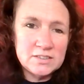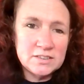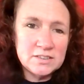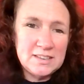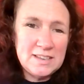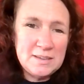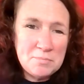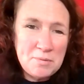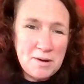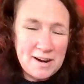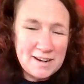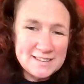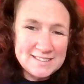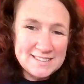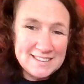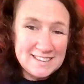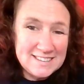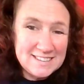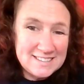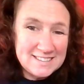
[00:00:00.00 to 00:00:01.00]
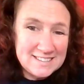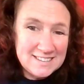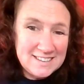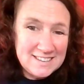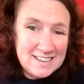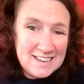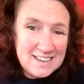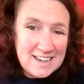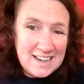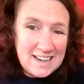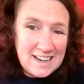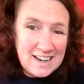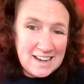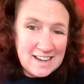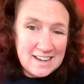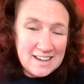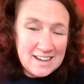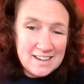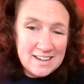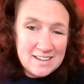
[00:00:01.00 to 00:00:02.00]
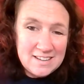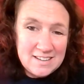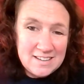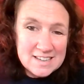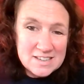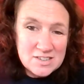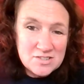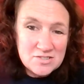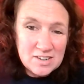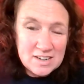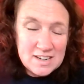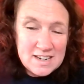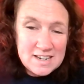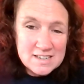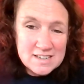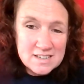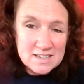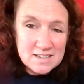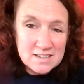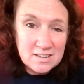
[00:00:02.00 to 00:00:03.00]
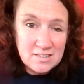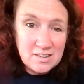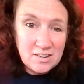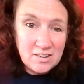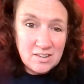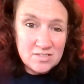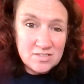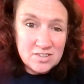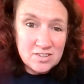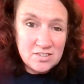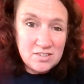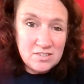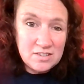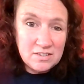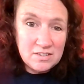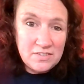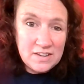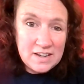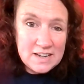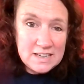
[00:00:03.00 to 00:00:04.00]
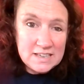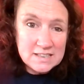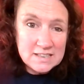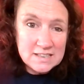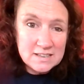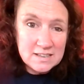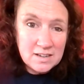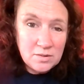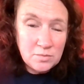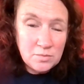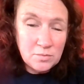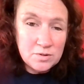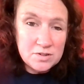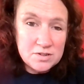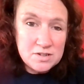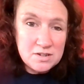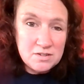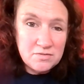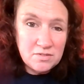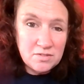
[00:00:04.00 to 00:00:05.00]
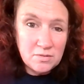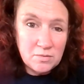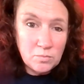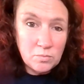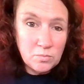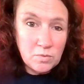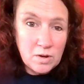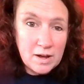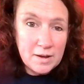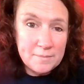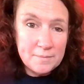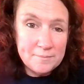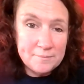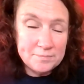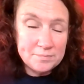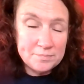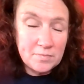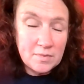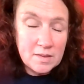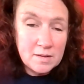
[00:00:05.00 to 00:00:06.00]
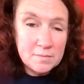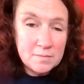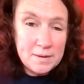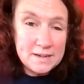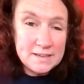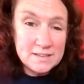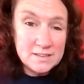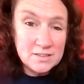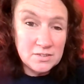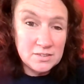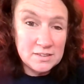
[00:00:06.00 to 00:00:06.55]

because in practice it's tricky to do the face once you've painted